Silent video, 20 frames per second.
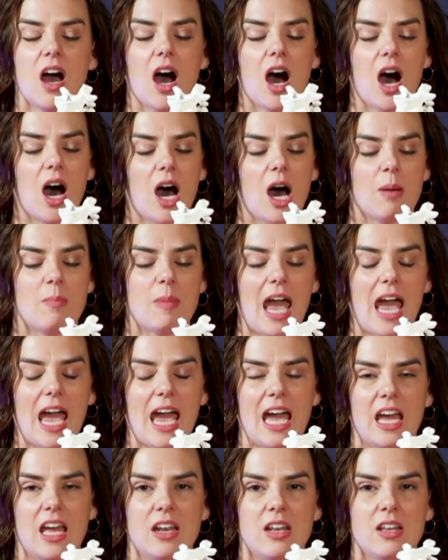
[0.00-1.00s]

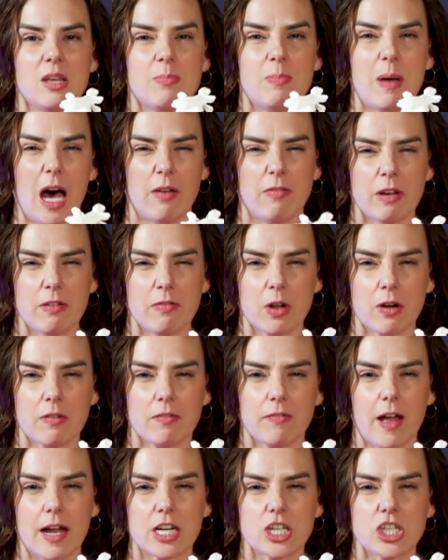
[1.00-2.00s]
and the pelvic floor
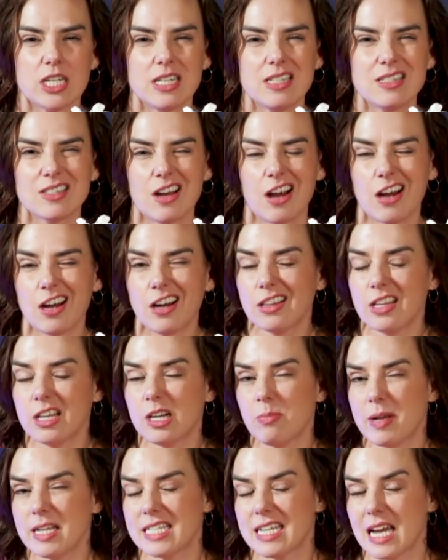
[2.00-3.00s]
functions are a
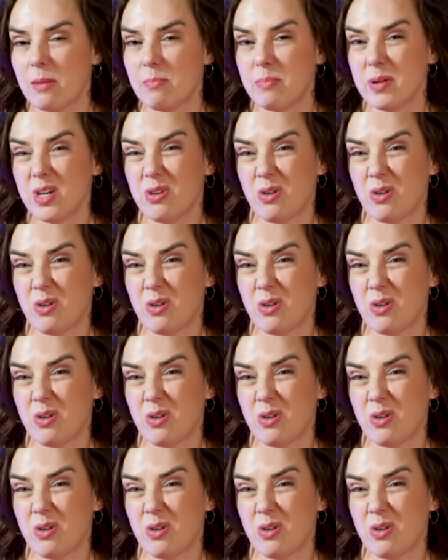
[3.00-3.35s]
little bit taboo.